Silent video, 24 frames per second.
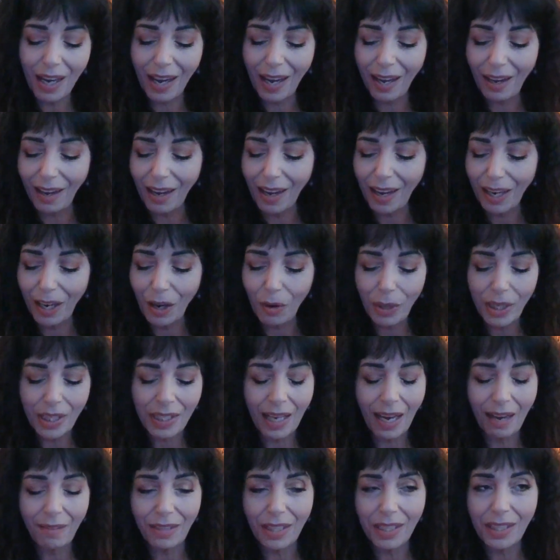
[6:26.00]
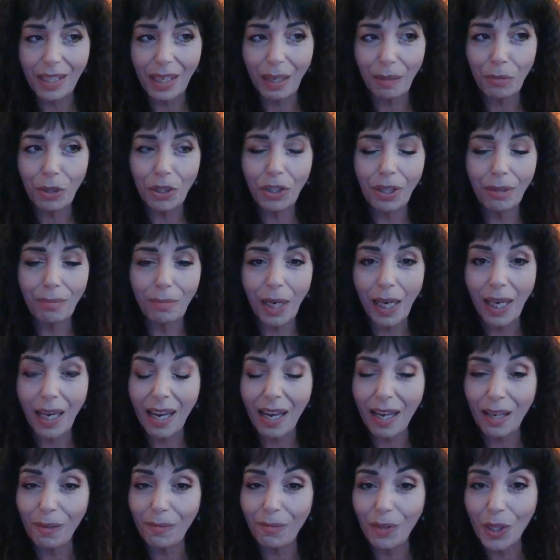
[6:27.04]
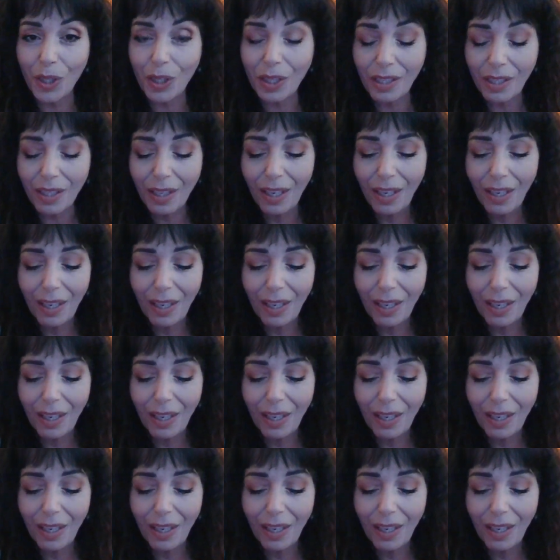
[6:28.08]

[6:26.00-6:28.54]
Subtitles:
I always have this image in my head of this